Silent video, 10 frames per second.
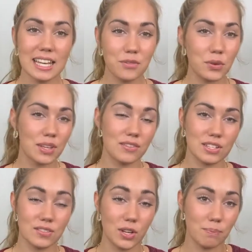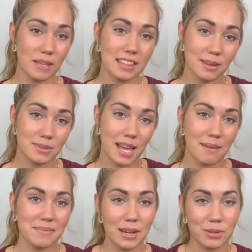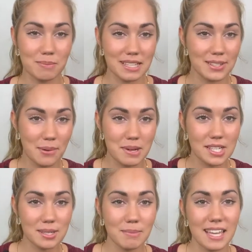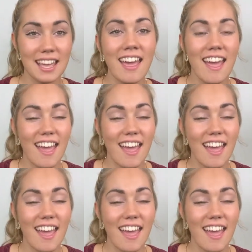If you give this video a big thumbs up, that would mean so much to me.